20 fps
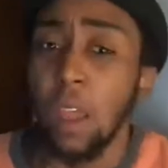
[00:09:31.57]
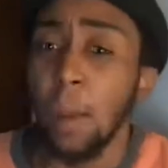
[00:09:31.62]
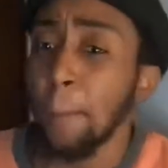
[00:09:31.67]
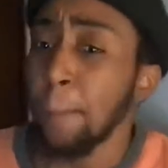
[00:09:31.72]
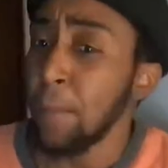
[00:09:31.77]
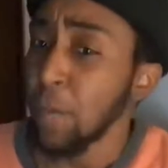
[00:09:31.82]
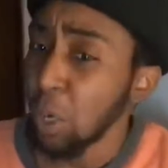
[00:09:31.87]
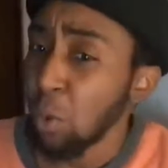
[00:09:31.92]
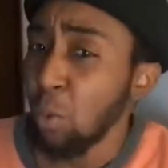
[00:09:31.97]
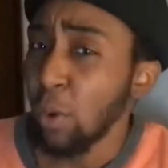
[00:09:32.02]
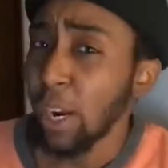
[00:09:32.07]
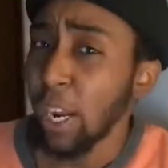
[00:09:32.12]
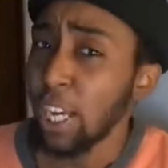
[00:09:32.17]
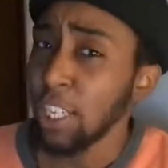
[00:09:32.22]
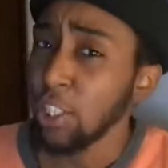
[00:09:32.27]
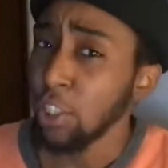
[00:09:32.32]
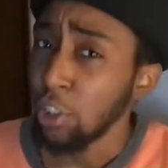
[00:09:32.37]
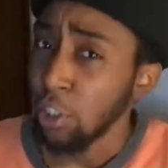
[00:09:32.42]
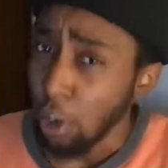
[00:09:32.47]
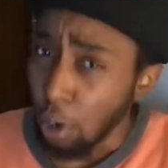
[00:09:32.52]
But what
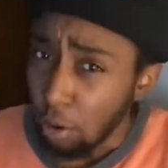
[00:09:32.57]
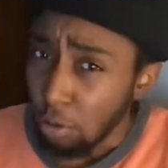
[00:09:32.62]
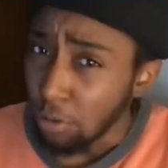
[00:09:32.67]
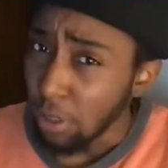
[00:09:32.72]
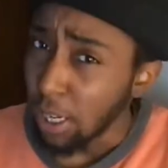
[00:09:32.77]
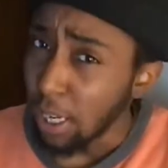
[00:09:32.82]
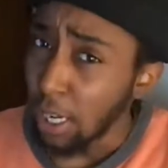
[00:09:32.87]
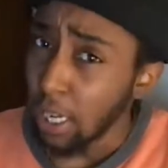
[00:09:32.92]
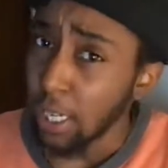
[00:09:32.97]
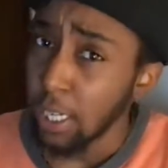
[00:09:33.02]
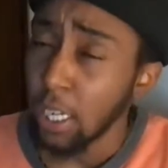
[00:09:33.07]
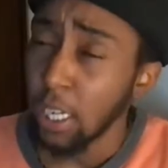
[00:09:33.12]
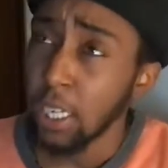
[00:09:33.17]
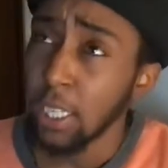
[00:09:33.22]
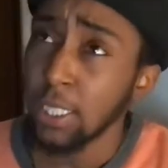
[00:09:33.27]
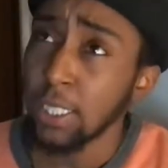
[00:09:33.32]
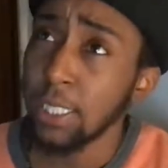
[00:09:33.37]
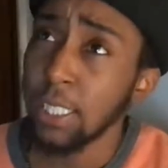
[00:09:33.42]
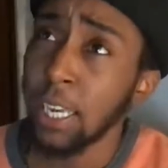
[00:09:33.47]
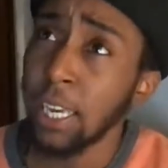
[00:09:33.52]
I don't like
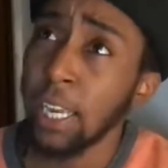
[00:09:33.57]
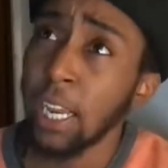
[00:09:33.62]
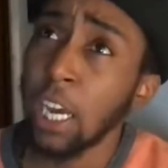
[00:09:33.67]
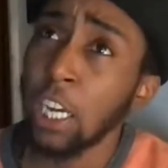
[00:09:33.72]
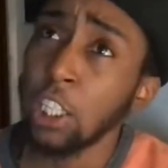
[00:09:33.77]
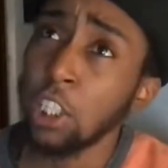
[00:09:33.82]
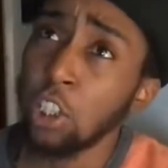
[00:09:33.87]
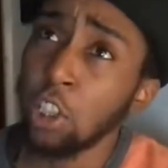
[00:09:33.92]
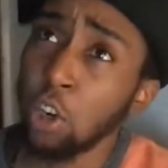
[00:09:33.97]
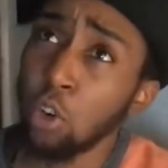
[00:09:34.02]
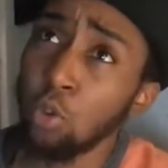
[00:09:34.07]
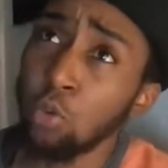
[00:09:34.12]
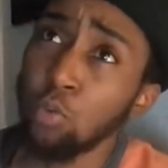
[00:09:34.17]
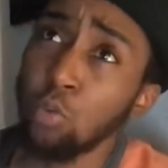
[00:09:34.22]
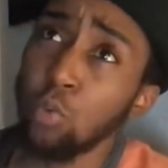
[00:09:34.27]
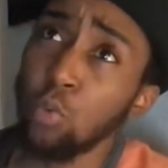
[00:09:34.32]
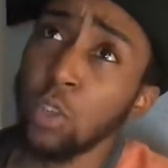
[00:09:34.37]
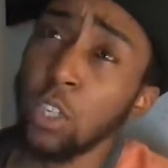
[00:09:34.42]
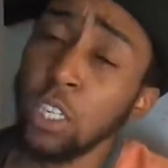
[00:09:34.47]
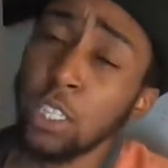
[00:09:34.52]
is that I don't
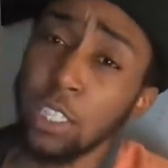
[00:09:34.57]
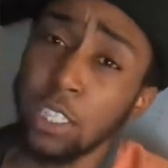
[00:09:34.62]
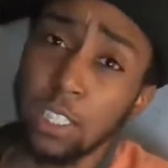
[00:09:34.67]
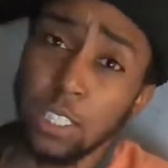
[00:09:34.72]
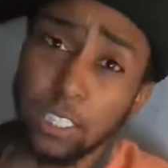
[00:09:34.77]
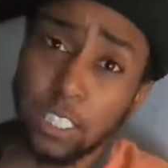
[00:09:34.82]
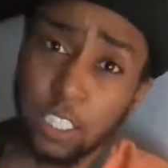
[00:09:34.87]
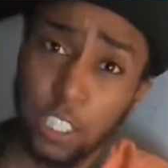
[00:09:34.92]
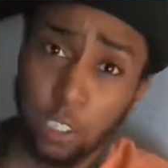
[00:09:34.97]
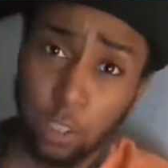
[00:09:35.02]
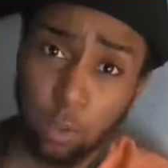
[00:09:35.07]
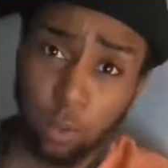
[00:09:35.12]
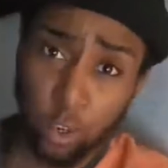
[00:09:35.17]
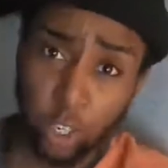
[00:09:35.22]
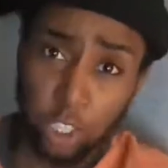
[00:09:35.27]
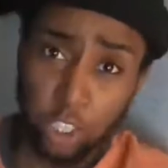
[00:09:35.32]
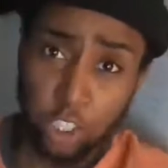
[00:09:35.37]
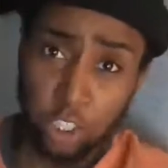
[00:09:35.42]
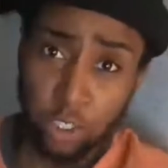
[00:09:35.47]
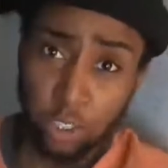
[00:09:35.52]
get the
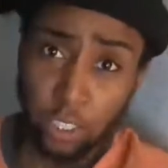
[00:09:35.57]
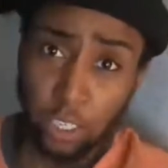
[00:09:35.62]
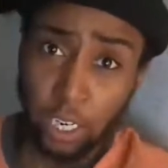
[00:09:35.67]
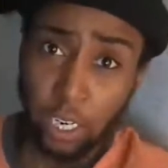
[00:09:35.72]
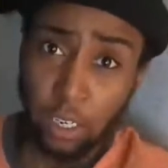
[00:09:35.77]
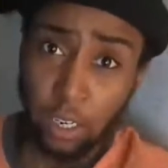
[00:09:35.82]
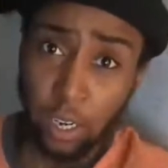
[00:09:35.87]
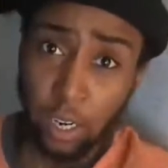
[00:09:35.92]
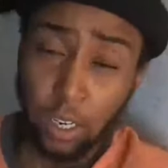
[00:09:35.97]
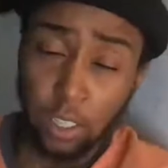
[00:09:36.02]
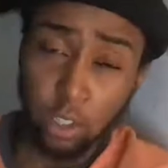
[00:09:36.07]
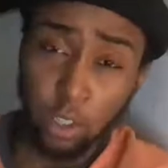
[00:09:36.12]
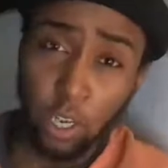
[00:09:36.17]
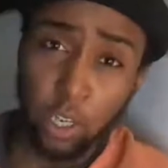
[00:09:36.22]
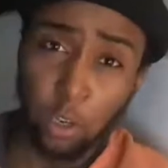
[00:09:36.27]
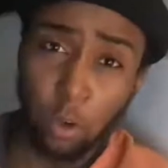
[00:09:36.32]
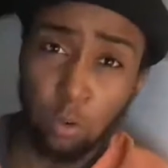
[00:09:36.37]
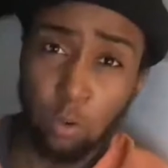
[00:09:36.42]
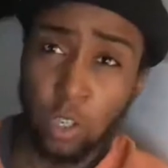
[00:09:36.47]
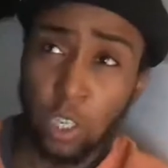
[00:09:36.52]
acceleration that I like. So I
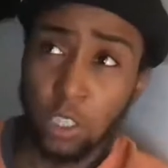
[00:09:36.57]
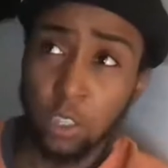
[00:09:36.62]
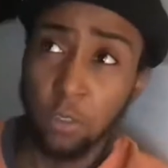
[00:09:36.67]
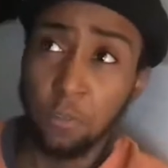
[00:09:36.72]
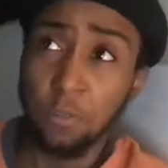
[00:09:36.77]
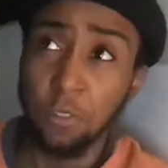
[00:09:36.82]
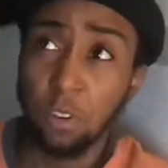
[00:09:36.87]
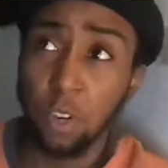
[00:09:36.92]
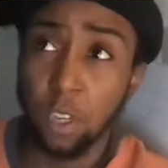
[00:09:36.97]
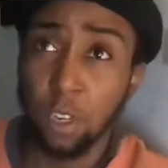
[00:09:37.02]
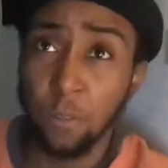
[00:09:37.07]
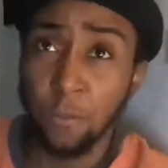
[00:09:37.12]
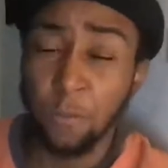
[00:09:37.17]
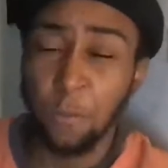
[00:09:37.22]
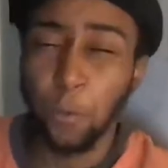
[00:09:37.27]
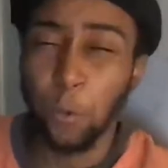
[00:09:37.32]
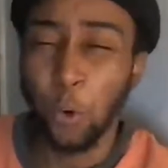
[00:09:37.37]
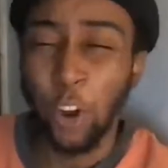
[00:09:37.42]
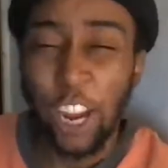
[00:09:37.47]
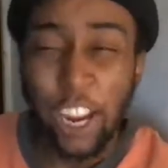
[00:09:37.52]
don't get the feeling of
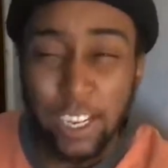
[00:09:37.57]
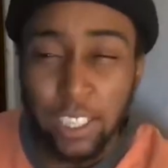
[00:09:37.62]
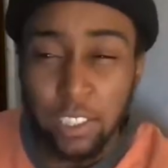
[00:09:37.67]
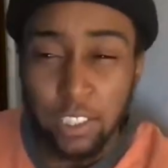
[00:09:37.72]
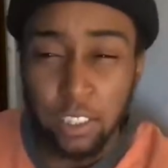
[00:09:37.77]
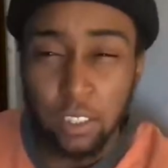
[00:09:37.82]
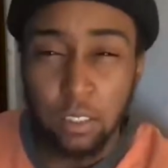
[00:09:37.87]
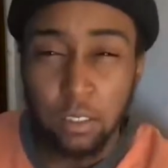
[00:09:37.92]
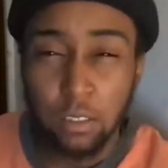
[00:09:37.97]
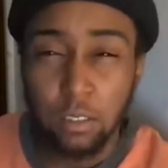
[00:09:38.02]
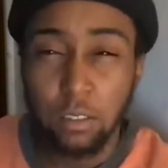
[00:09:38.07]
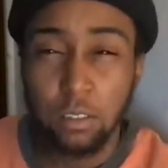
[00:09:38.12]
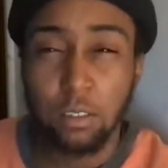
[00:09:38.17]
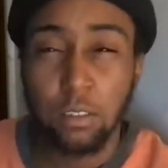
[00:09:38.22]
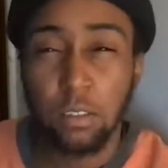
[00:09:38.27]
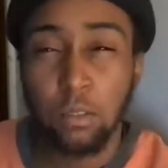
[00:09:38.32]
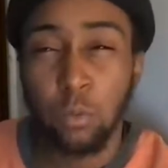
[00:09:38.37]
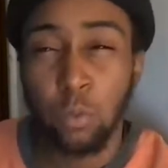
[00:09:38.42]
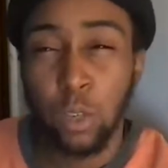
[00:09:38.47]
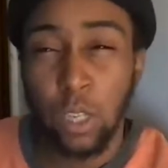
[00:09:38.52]
thrashing
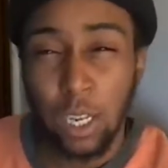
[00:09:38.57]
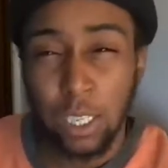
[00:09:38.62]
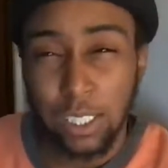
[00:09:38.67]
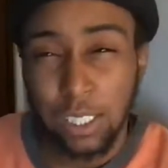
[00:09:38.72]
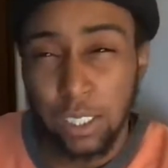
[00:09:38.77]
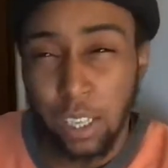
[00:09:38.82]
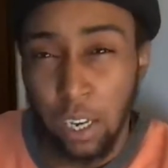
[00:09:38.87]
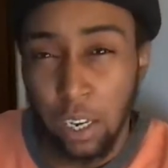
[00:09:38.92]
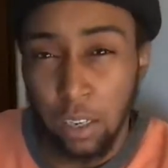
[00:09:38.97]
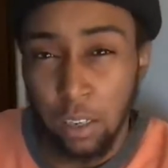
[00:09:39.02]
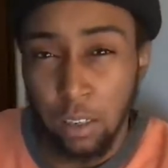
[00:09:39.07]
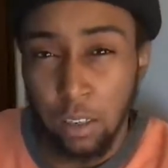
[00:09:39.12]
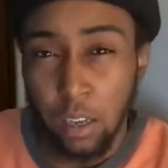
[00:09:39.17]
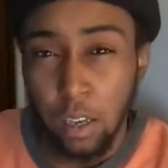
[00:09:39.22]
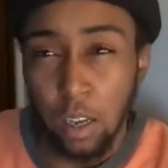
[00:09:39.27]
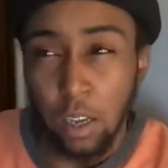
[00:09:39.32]
when I skate.